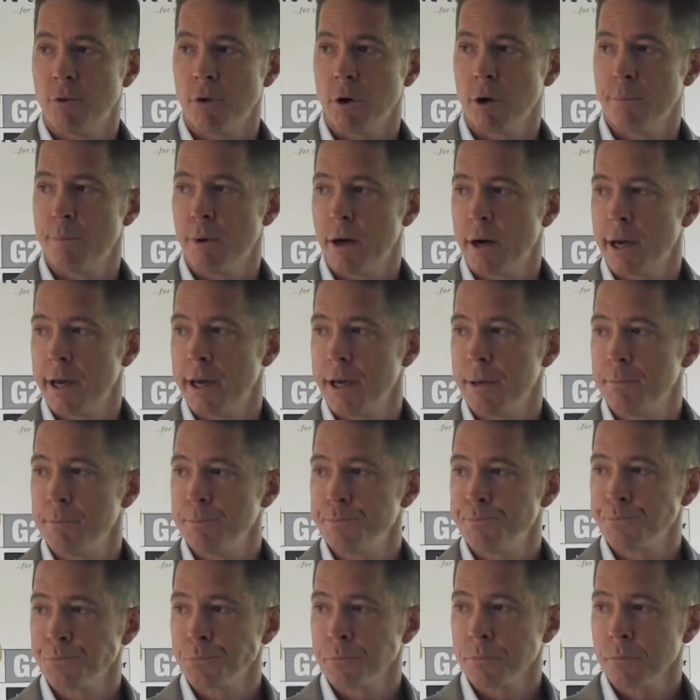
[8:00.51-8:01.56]
for by
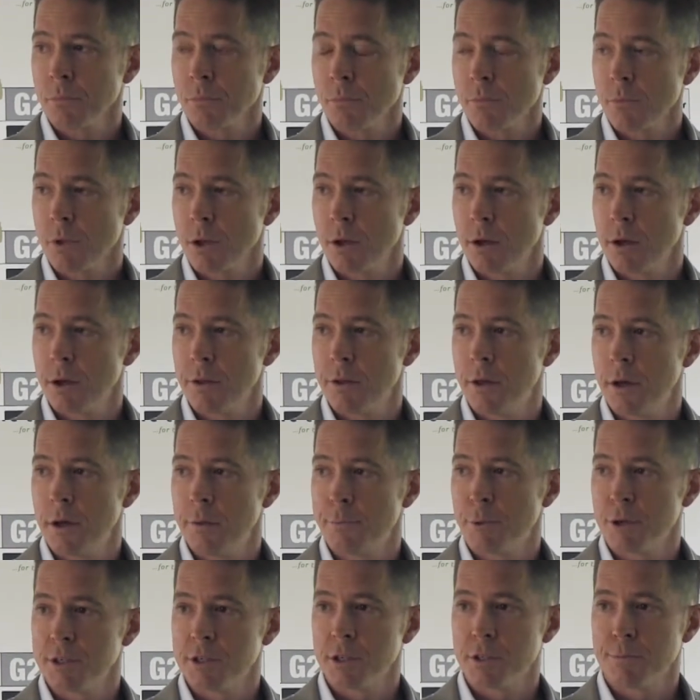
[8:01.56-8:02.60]

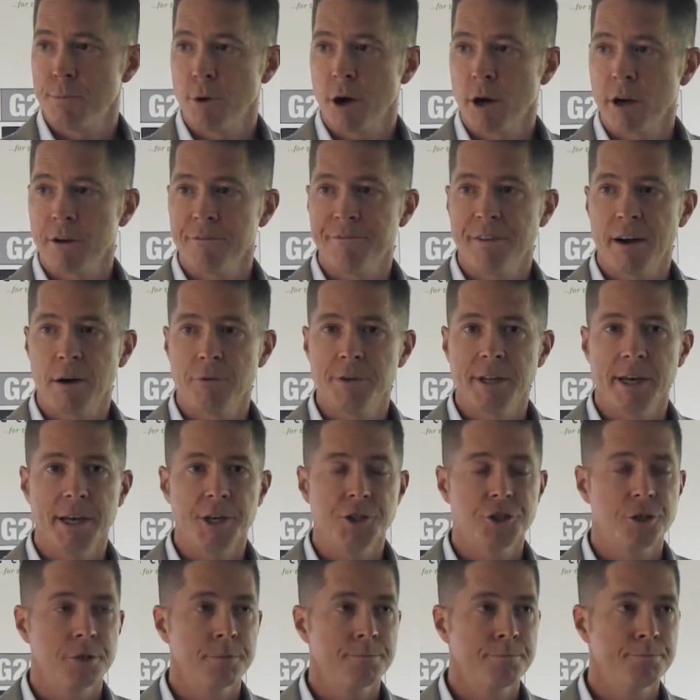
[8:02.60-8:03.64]
the Princess Margaret
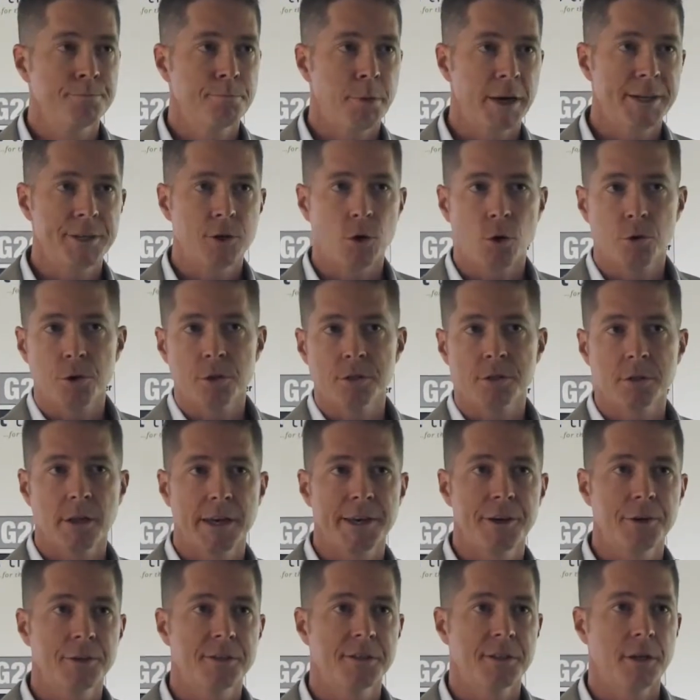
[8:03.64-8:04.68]
Foundation, by donors
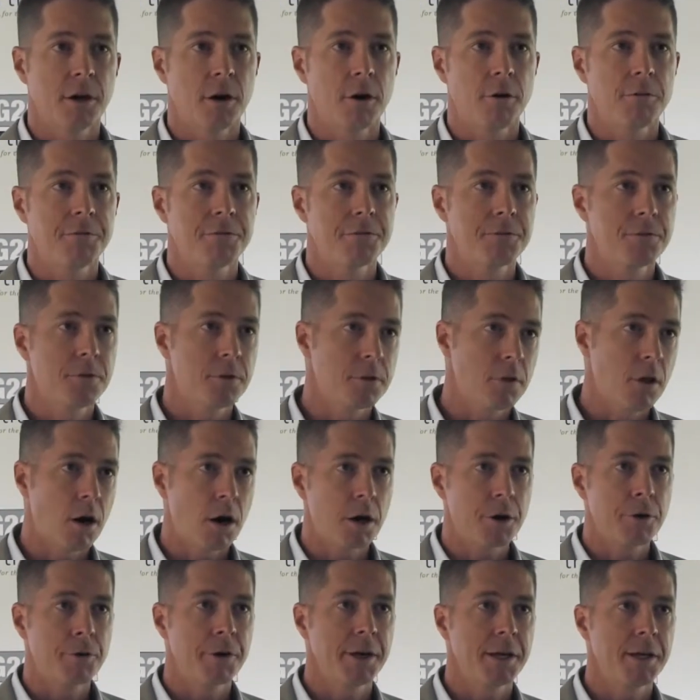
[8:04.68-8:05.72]
like yourself, the
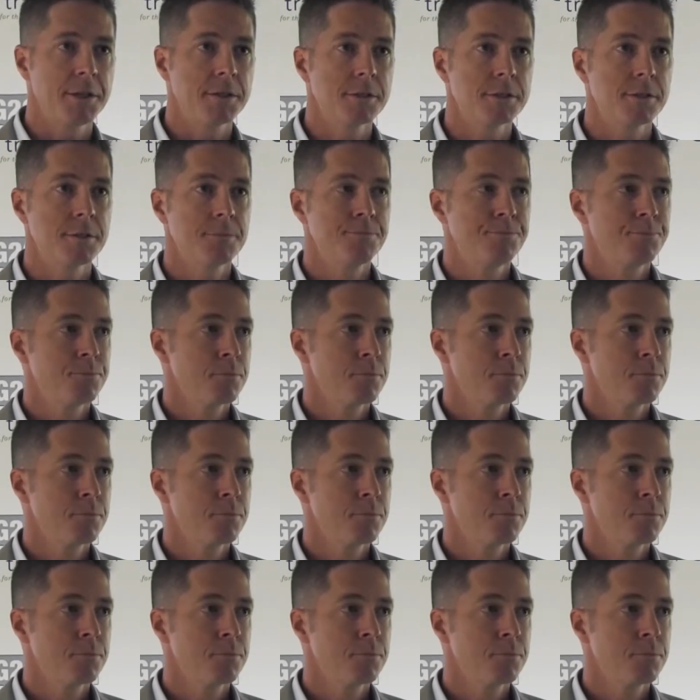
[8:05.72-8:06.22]
lotteries,